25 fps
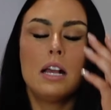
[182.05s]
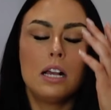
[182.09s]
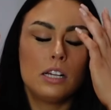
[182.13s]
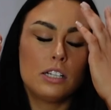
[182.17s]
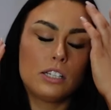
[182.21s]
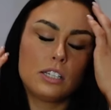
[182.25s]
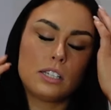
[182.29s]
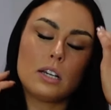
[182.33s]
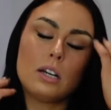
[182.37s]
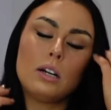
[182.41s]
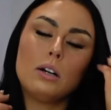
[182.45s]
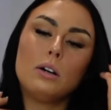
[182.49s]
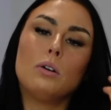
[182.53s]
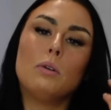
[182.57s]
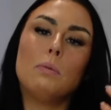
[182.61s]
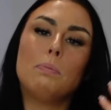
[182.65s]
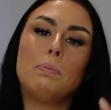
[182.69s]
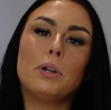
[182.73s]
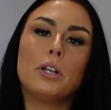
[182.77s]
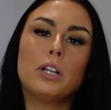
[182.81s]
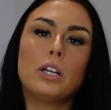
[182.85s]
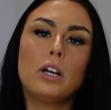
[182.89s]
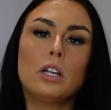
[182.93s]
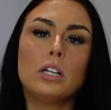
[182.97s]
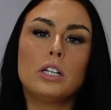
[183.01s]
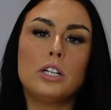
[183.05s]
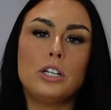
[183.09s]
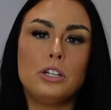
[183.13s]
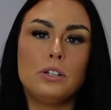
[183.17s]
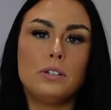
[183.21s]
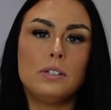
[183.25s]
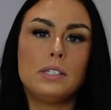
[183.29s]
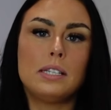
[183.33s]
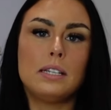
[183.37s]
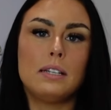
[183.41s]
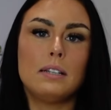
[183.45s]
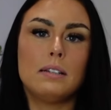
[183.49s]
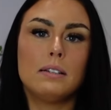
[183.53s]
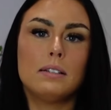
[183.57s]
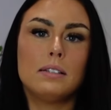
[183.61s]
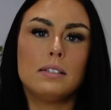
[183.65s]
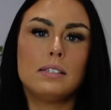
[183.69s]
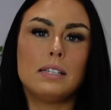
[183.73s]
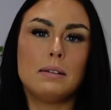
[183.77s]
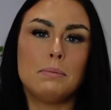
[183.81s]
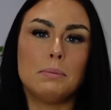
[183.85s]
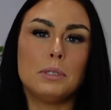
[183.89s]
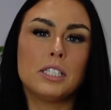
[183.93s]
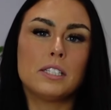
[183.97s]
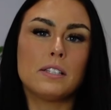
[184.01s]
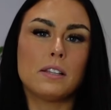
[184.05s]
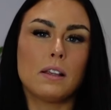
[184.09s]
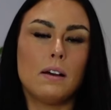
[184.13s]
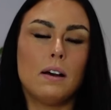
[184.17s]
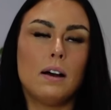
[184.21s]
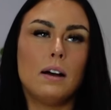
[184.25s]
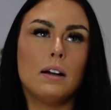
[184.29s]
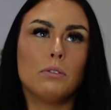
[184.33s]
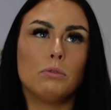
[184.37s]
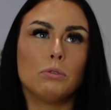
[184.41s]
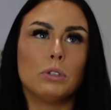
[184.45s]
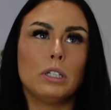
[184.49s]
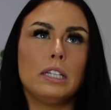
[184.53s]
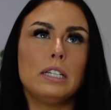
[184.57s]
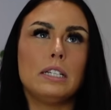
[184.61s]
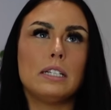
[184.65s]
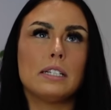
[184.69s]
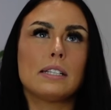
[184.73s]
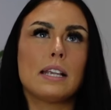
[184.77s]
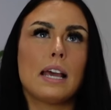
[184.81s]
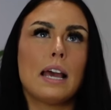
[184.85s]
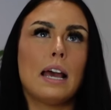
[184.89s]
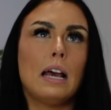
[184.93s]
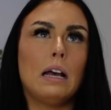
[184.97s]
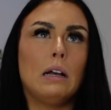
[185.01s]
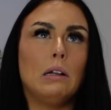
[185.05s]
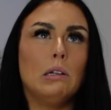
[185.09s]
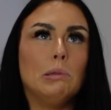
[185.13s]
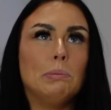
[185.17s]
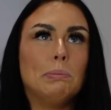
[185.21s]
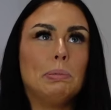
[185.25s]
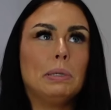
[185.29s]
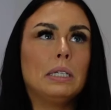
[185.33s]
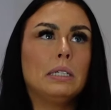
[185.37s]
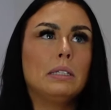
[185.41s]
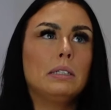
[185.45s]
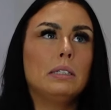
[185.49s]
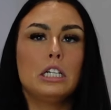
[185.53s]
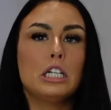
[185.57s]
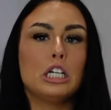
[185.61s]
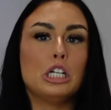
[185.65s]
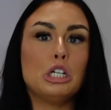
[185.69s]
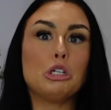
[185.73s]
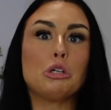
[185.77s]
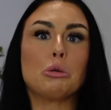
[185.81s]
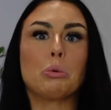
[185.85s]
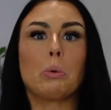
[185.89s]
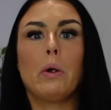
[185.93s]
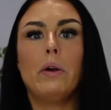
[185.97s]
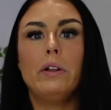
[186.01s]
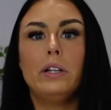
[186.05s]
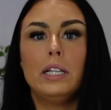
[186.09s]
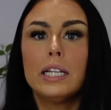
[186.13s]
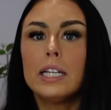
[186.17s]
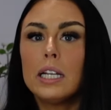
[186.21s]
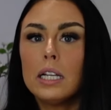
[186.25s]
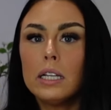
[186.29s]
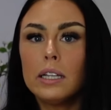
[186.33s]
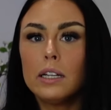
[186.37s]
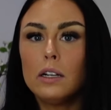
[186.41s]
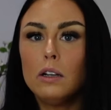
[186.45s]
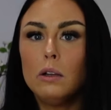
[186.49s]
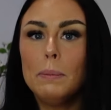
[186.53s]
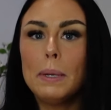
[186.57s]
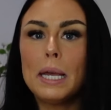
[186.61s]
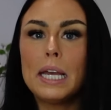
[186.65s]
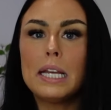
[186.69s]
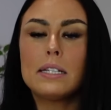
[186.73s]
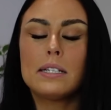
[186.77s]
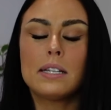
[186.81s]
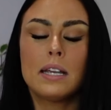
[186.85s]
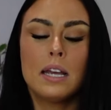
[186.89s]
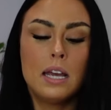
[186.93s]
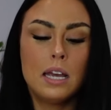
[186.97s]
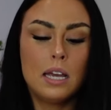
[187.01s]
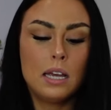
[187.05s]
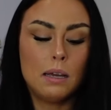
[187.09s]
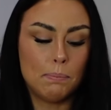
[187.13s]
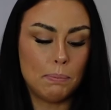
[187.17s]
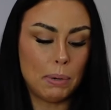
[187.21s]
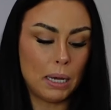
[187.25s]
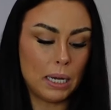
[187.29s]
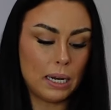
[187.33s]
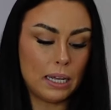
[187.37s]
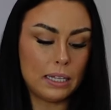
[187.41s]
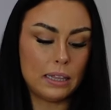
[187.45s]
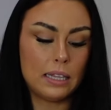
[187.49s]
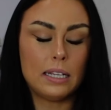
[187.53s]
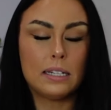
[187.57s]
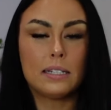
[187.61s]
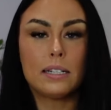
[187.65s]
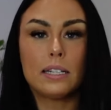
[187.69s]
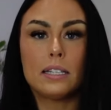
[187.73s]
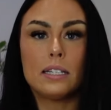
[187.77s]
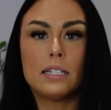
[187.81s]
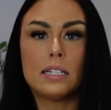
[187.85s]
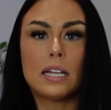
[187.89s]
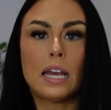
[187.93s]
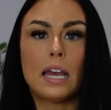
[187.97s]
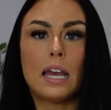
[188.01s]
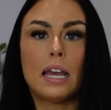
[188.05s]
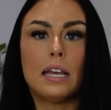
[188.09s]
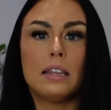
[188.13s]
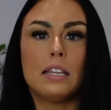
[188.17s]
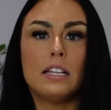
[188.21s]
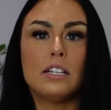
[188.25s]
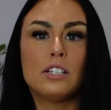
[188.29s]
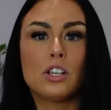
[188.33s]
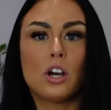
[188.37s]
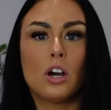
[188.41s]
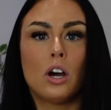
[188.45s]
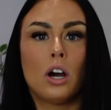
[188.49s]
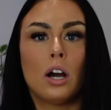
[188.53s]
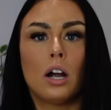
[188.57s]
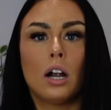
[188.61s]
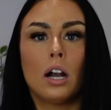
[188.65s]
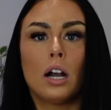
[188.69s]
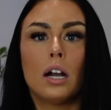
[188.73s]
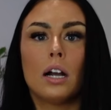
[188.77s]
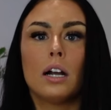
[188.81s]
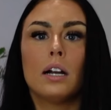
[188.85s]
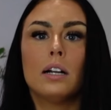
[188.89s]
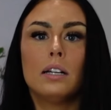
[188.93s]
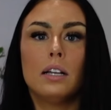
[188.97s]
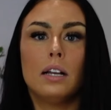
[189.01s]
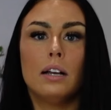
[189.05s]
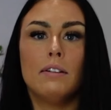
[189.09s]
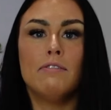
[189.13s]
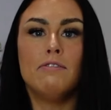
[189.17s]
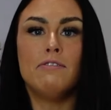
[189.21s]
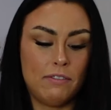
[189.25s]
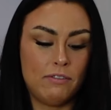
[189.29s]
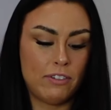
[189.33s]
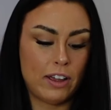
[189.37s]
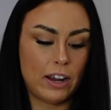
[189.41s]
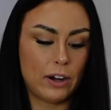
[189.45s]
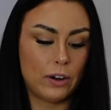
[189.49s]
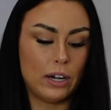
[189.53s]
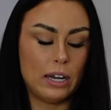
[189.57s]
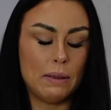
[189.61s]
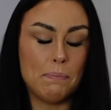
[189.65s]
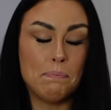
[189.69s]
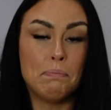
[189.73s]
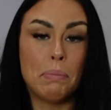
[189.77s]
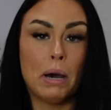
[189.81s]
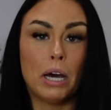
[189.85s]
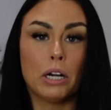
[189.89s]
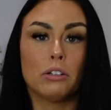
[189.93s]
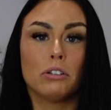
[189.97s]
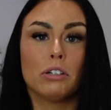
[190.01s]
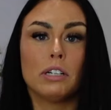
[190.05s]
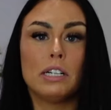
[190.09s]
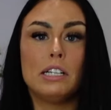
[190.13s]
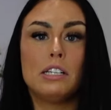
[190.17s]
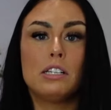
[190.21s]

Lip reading: So putting on a nude seamless thong really does help control it a little bit, but at the end of the day, these are a very buttery,